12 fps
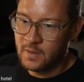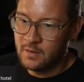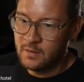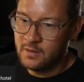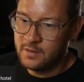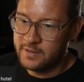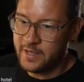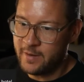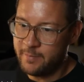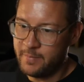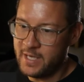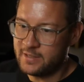Set
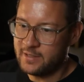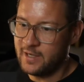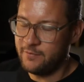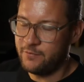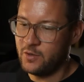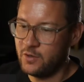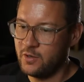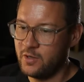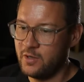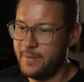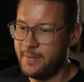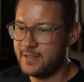up baseline for
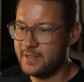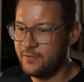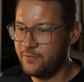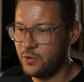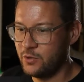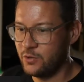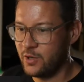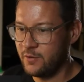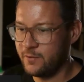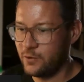MX8 for Euro 40